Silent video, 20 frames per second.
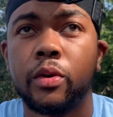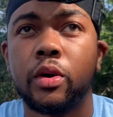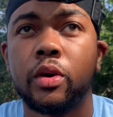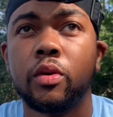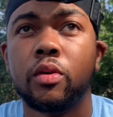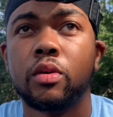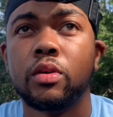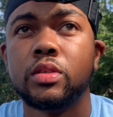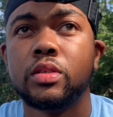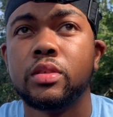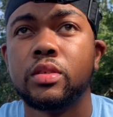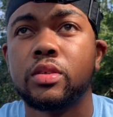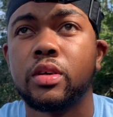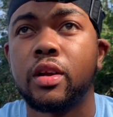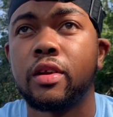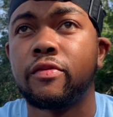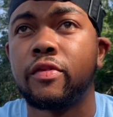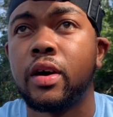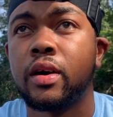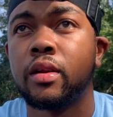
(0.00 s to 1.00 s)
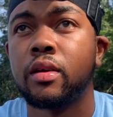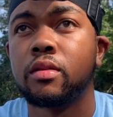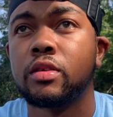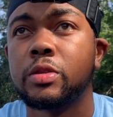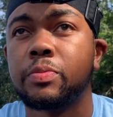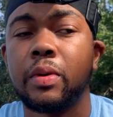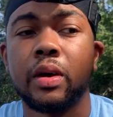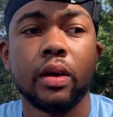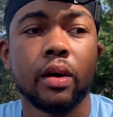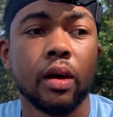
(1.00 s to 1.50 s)
We're going to try to find
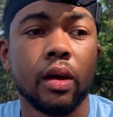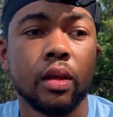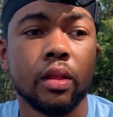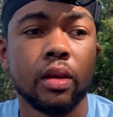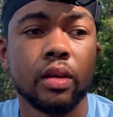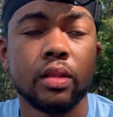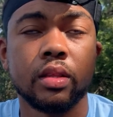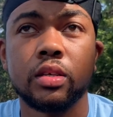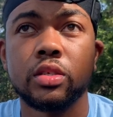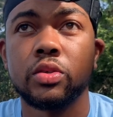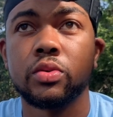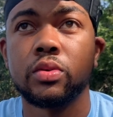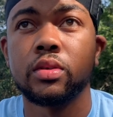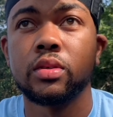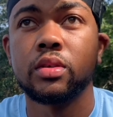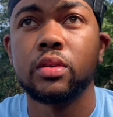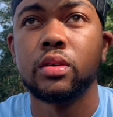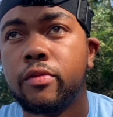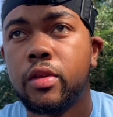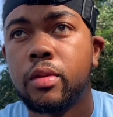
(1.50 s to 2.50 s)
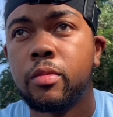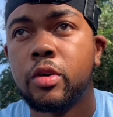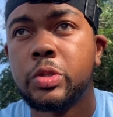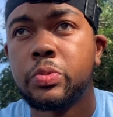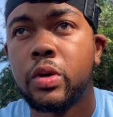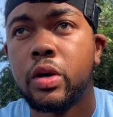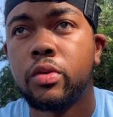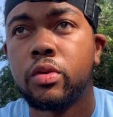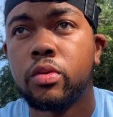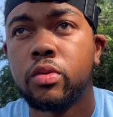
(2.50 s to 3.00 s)
another spot kind of like this one. For the most
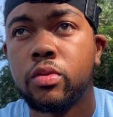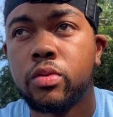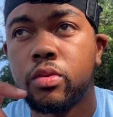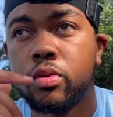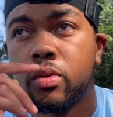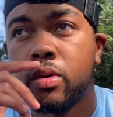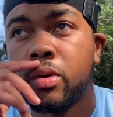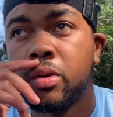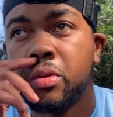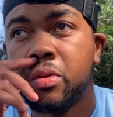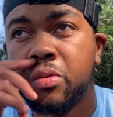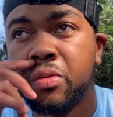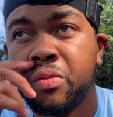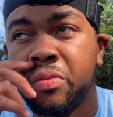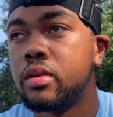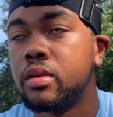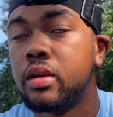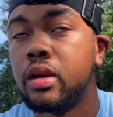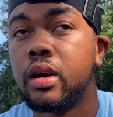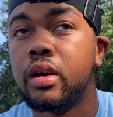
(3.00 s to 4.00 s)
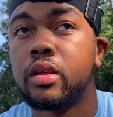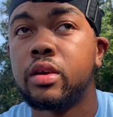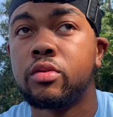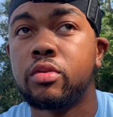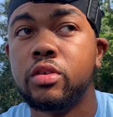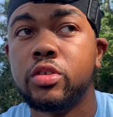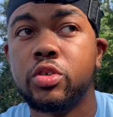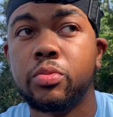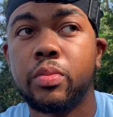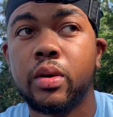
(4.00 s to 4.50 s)
part, we're going to throw, yeah, the
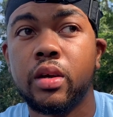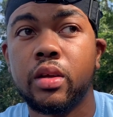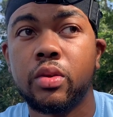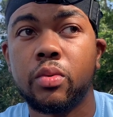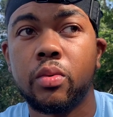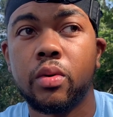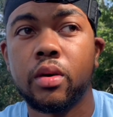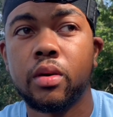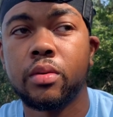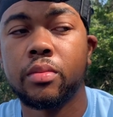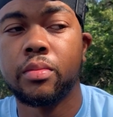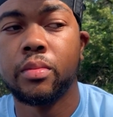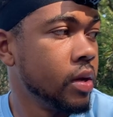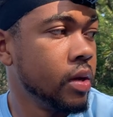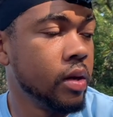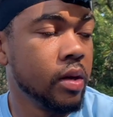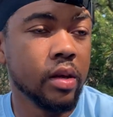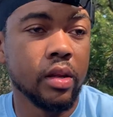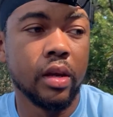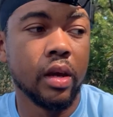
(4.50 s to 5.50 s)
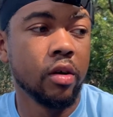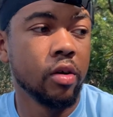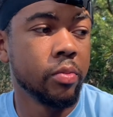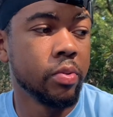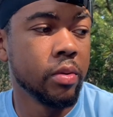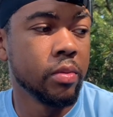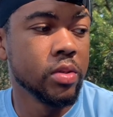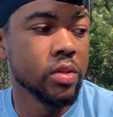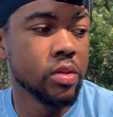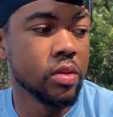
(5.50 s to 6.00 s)
creature bait and the worm. And yeah, we're
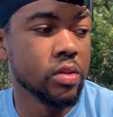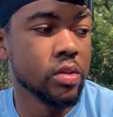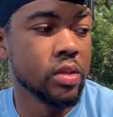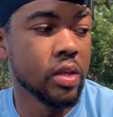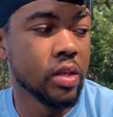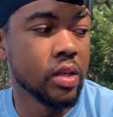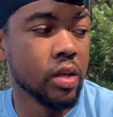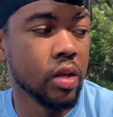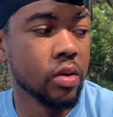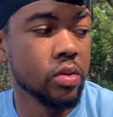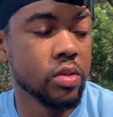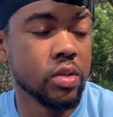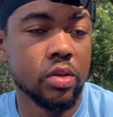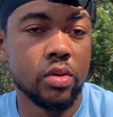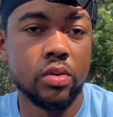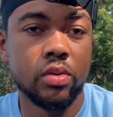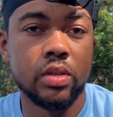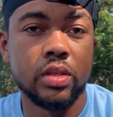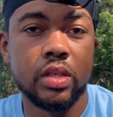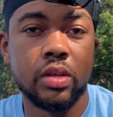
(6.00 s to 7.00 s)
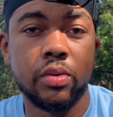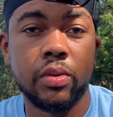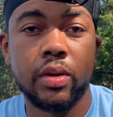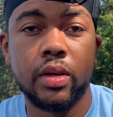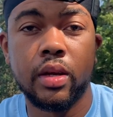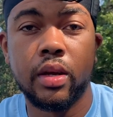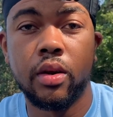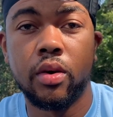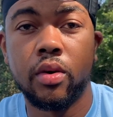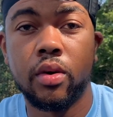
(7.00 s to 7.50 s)
pretty much going to stick to those two and see what we
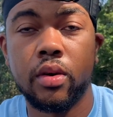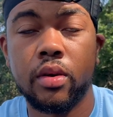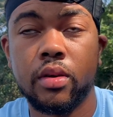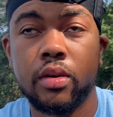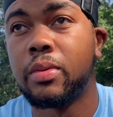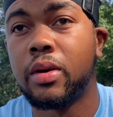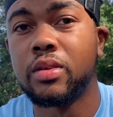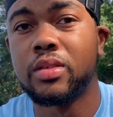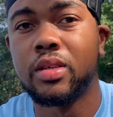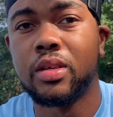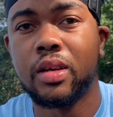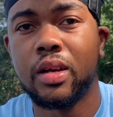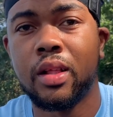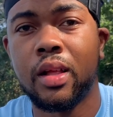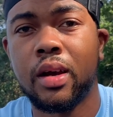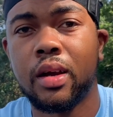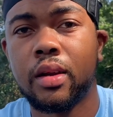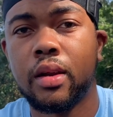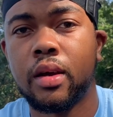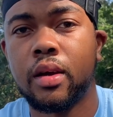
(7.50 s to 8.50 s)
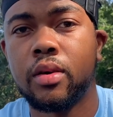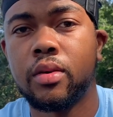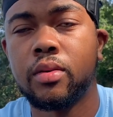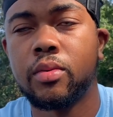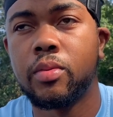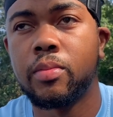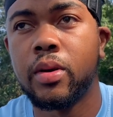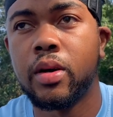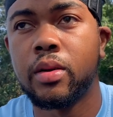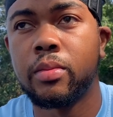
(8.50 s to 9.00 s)
can get on. About 10 o'clock now.
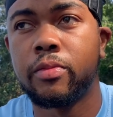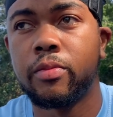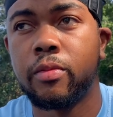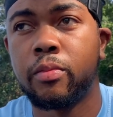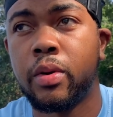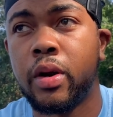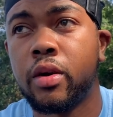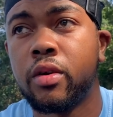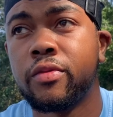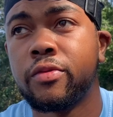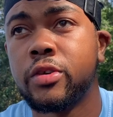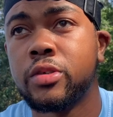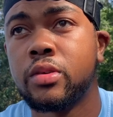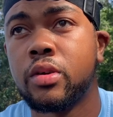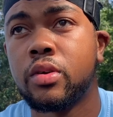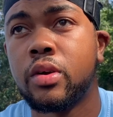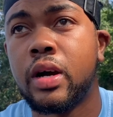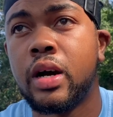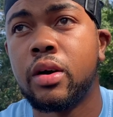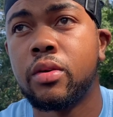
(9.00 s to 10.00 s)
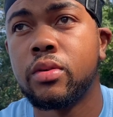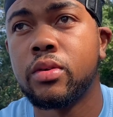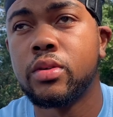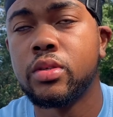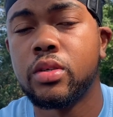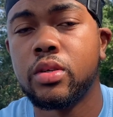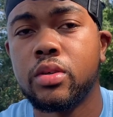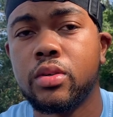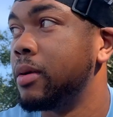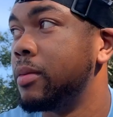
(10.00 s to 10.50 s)
We're about to probably going to fish another hour or
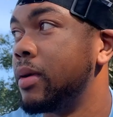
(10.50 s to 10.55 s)
two.